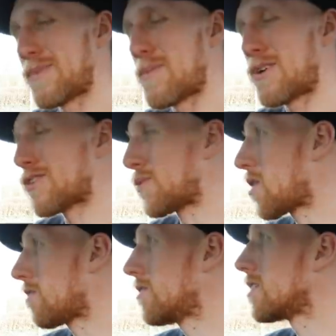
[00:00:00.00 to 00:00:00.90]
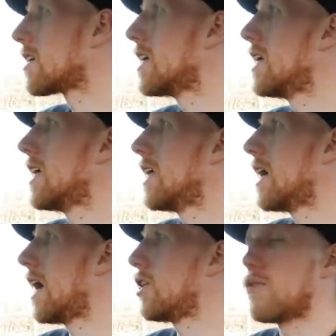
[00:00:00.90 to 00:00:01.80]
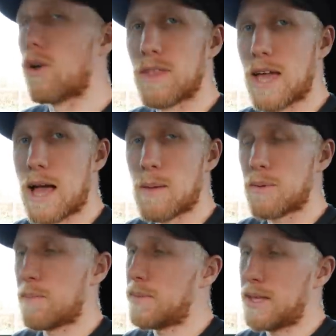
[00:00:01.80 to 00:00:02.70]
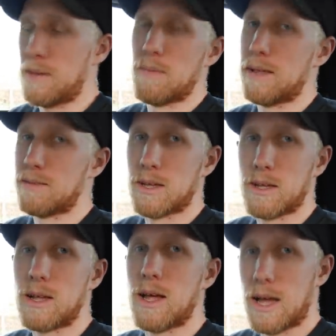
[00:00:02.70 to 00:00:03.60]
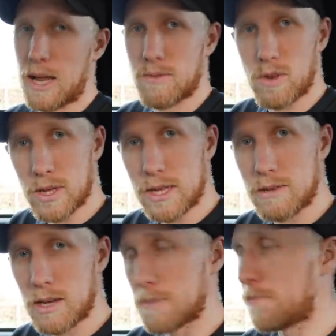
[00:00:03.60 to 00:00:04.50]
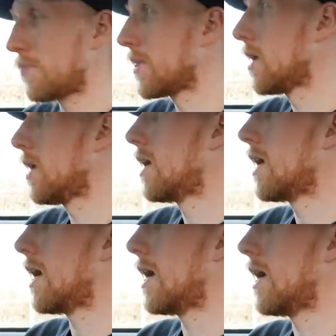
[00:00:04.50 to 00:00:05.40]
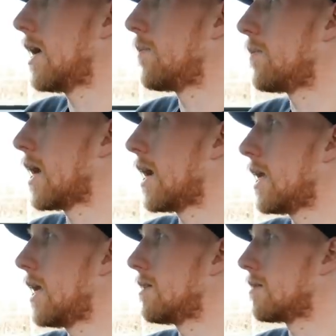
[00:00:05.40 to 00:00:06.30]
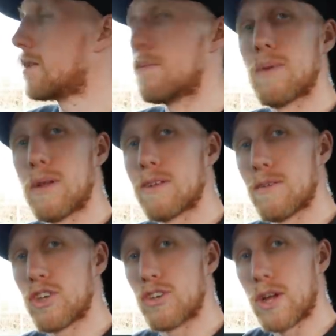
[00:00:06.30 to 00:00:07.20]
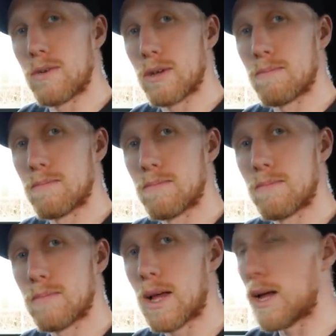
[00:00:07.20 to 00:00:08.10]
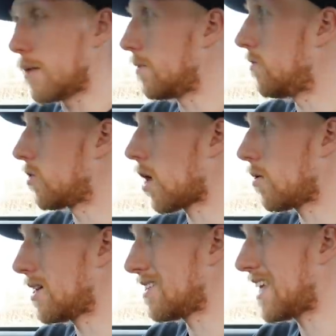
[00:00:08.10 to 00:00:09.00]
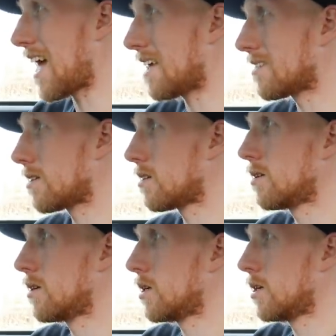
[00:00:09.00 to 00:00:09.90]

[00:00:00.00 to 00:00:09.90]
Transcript: just my personal preference, and you've got the app, it makes it a hell of a lot easier. Um, and it is as simple as I've just shown you. Um, if you go in as guest,